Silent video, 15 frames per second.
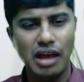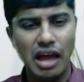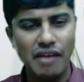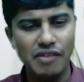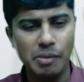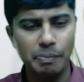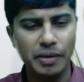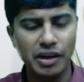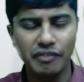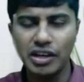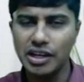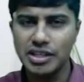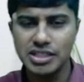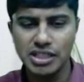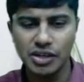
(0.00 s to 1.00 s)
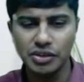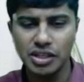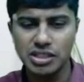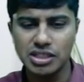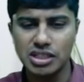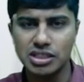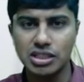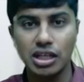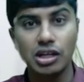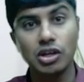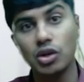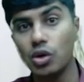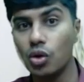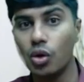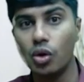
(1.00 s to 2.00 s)
Have I, have I received the sixteen?
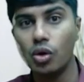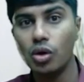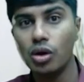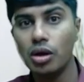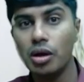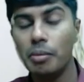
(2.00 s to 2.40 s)
No.